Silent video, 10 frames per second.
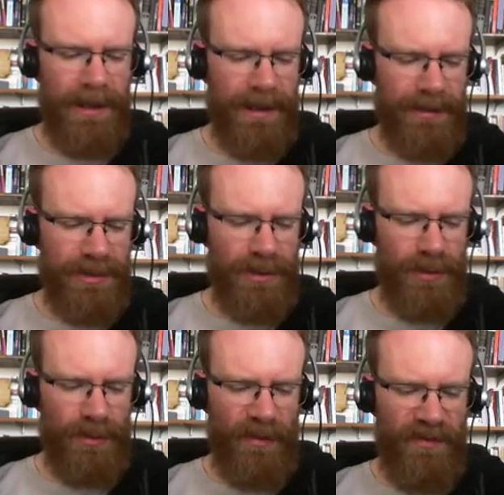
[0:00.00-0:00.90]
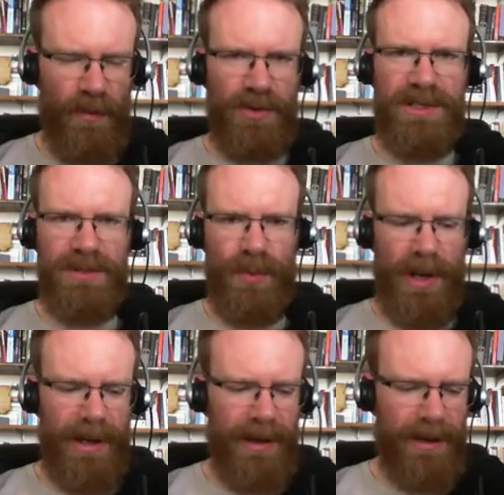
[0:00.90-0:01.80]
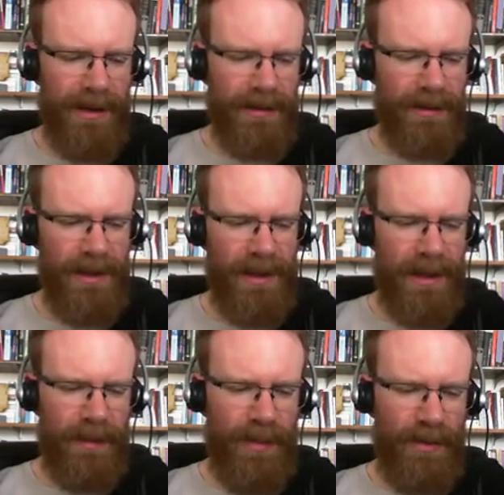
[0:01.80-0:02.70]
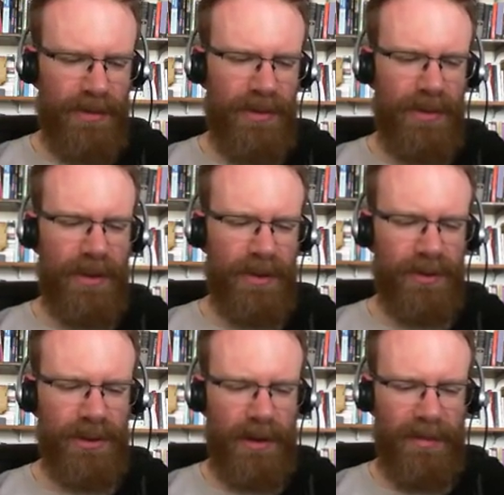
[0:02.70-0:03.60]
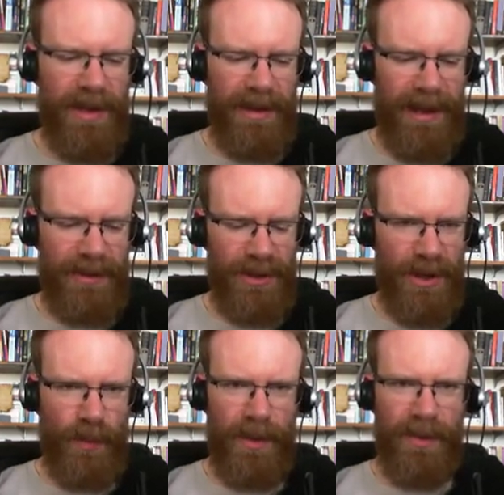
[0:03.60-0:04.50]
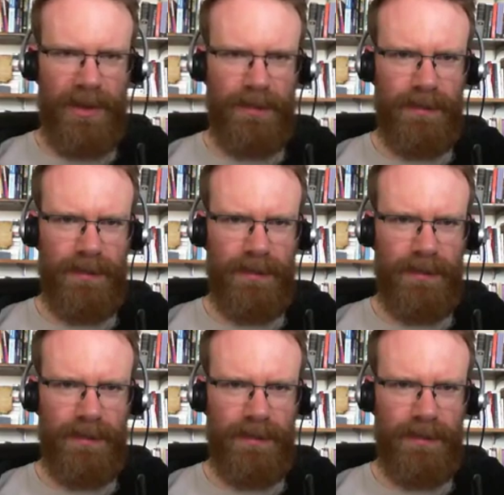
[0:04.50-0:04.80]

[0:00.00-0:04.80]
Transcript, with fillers: uh, to, to force his way on uh, both the young men and the young women.